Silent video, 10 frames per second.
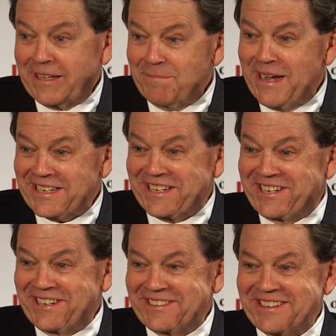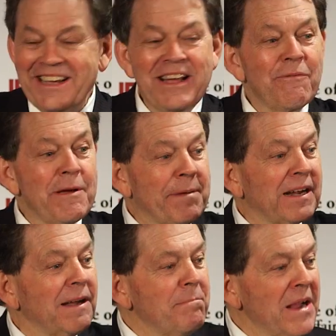up Massachusetts. We
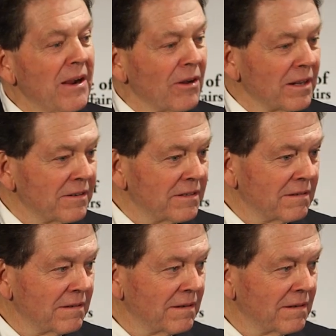picked up Maryland.